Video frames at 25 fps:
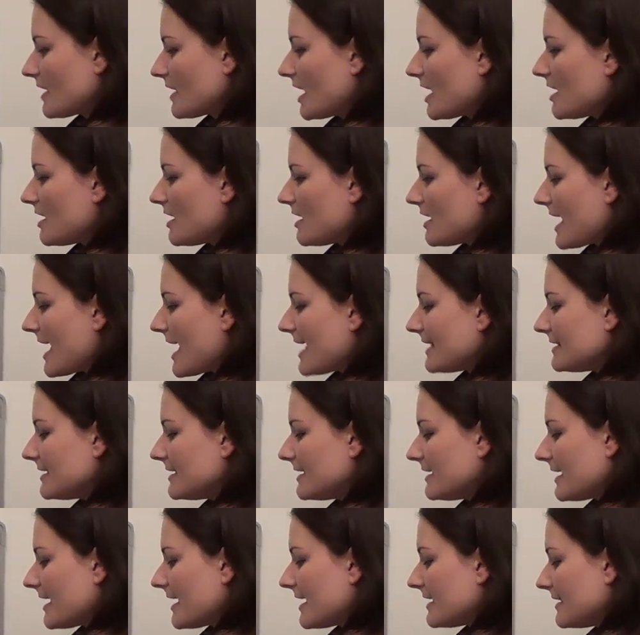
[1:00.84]

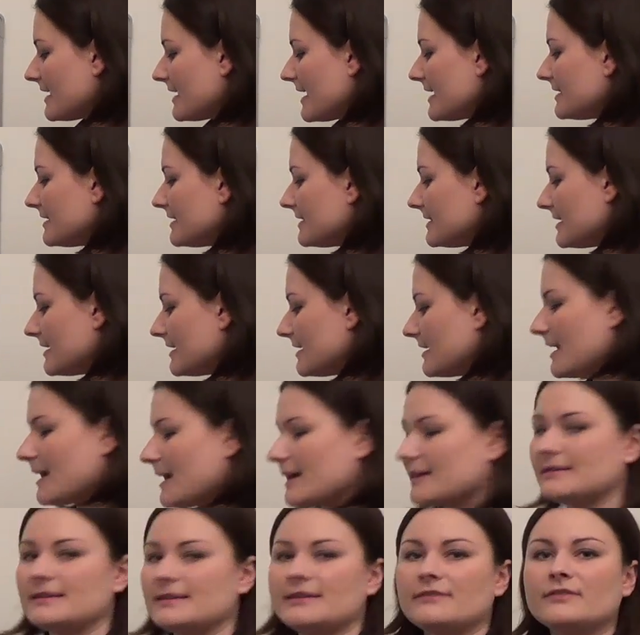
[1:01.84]
adding and editing
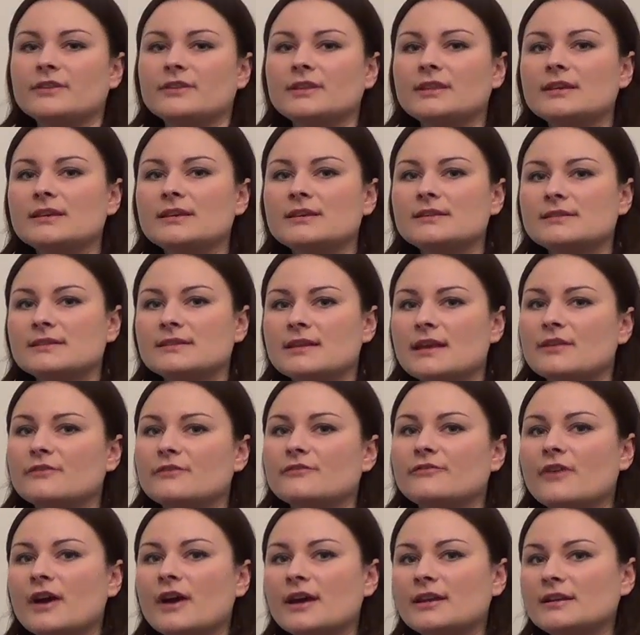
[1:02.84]
activities,
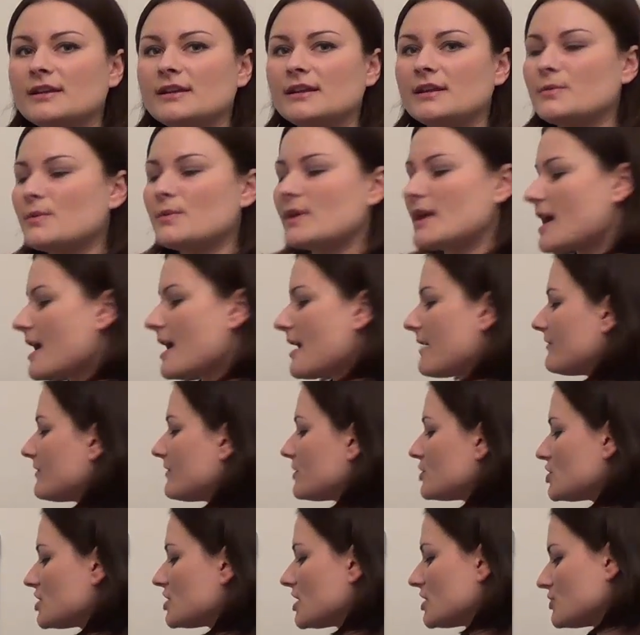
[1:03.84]
and finally we
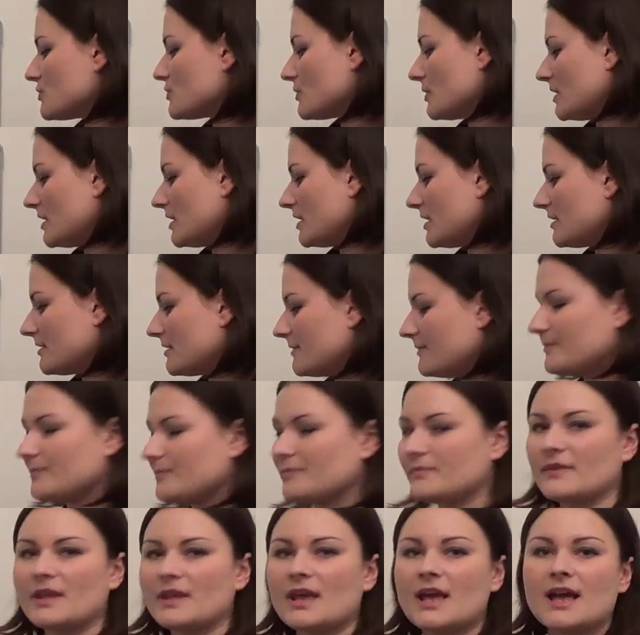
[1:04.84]
have scheduling.
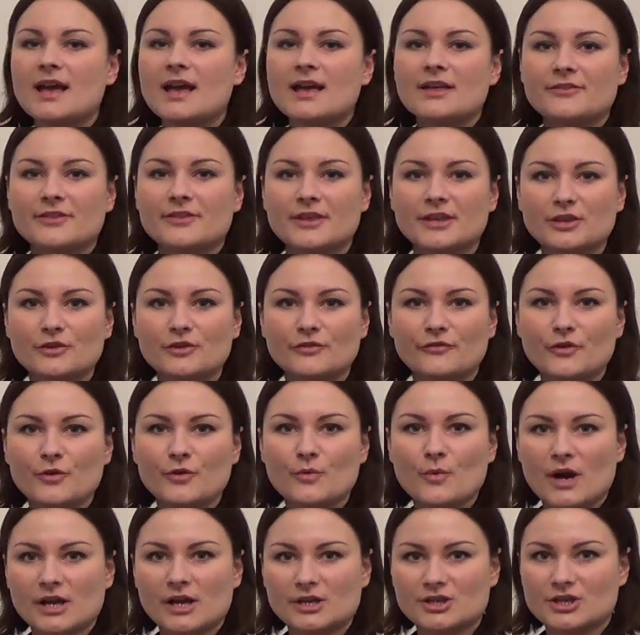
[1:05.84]
Thank you for
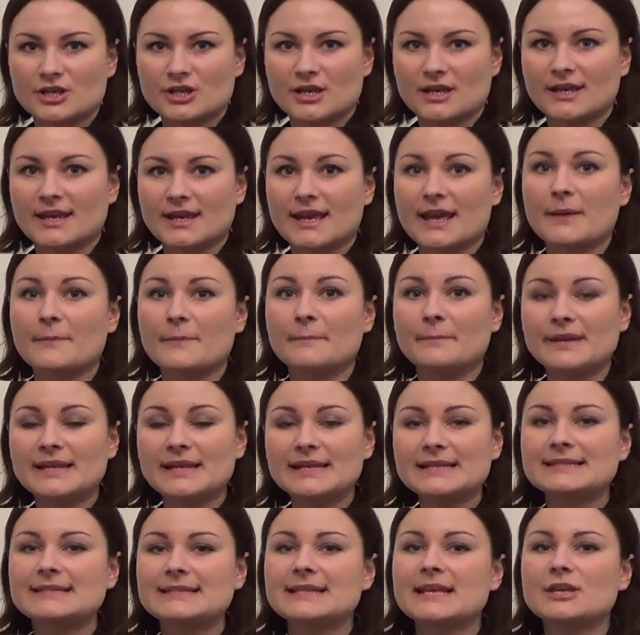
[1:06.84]
watching, and
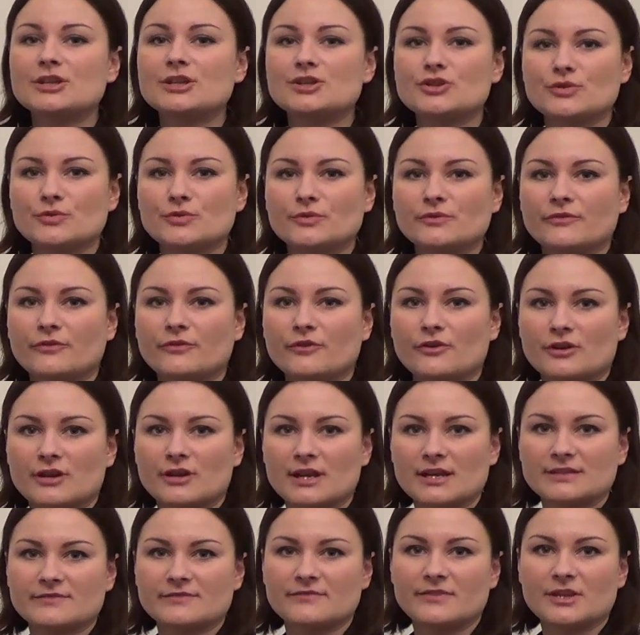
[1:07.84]
please stay tuned for our
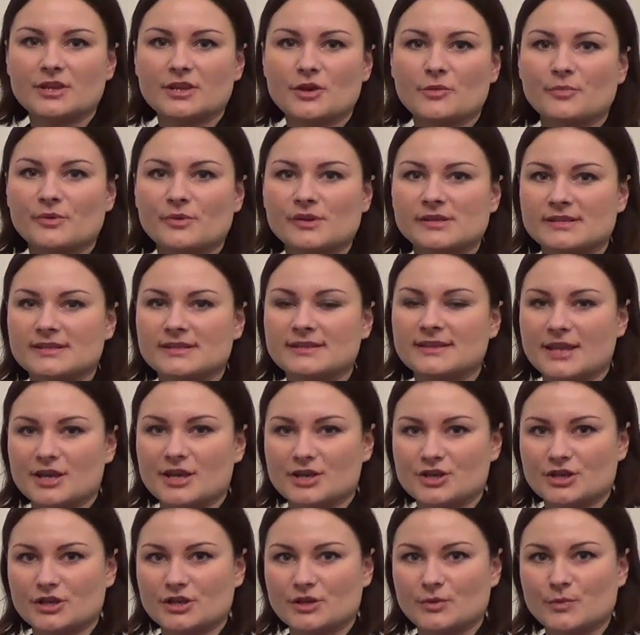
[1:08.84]
next video
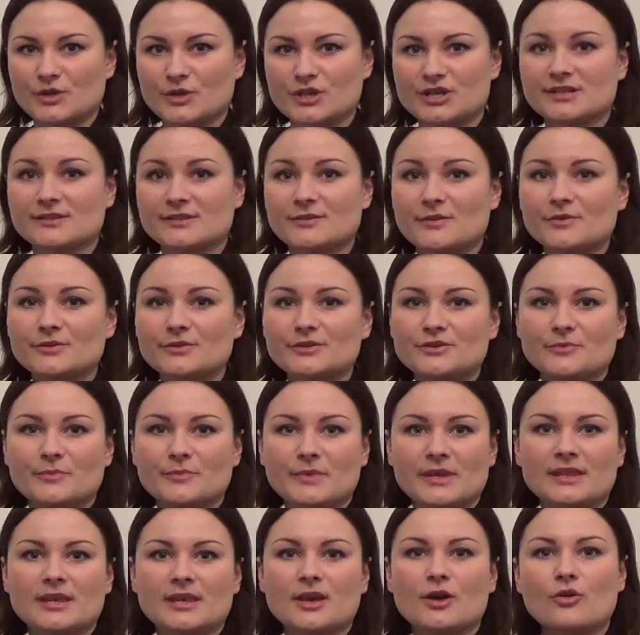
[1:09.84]
presentation, which is going to
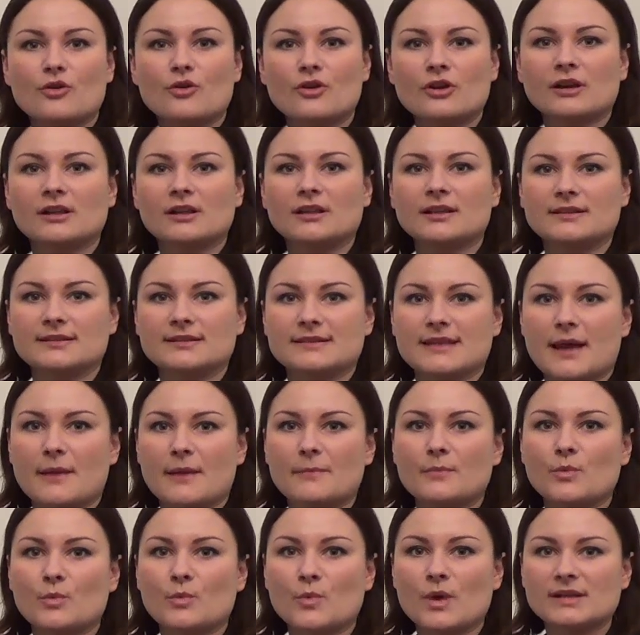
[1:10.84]
be the Oracle
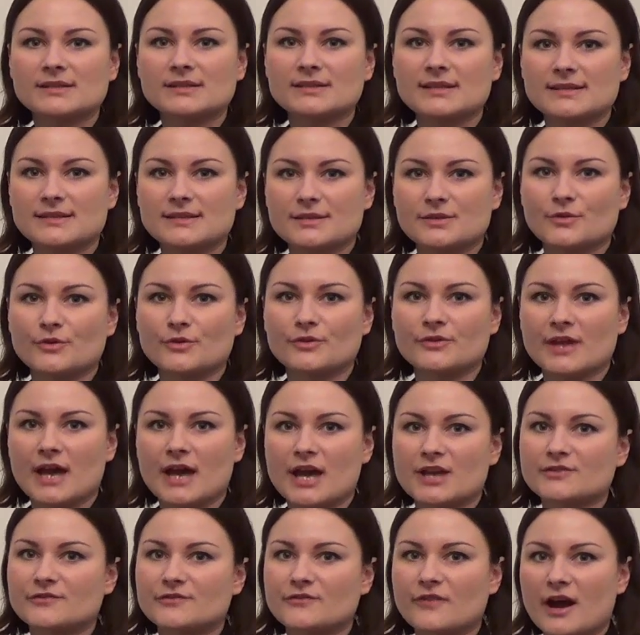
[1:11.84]
exam
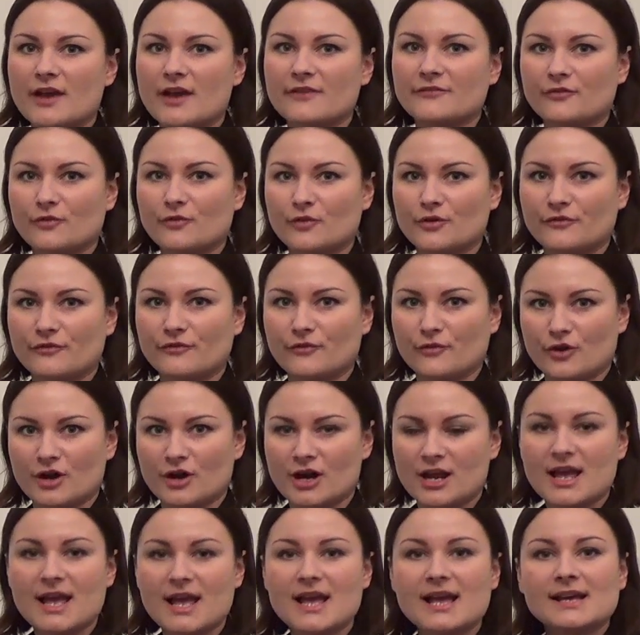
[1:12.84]

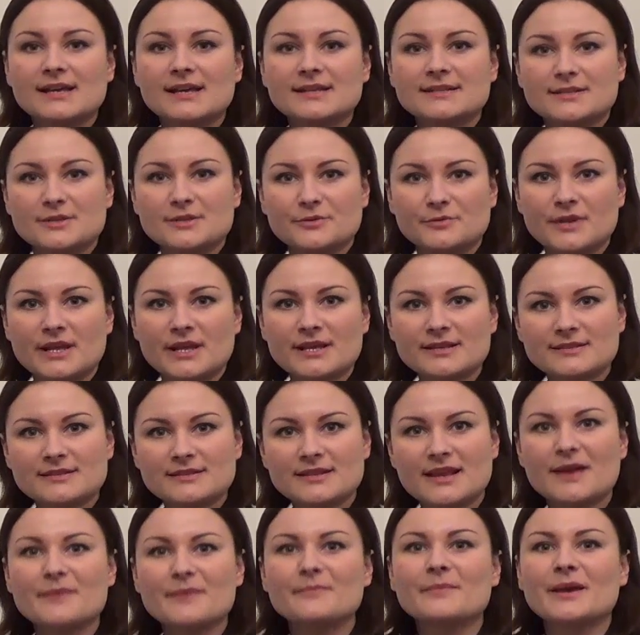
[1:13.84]
1Z0-544. See you next
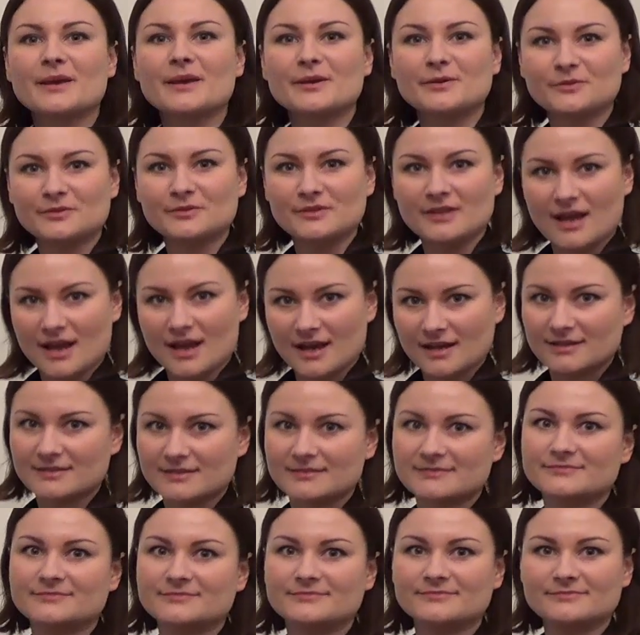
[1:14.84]
time and good
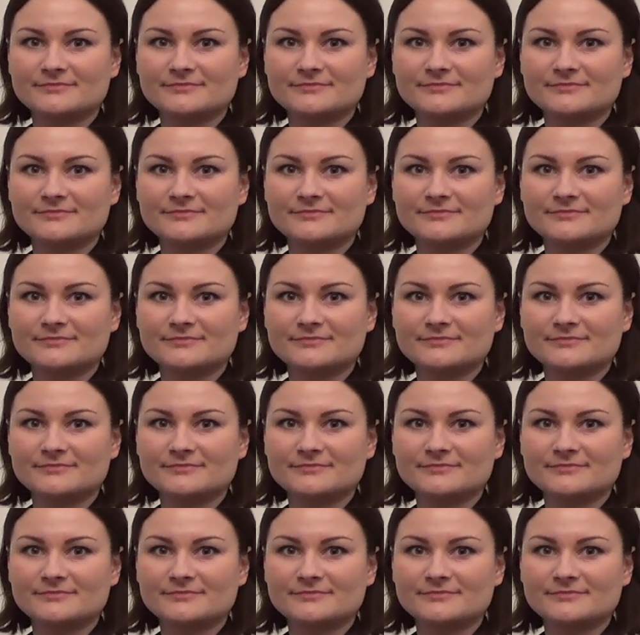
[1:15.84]
luck!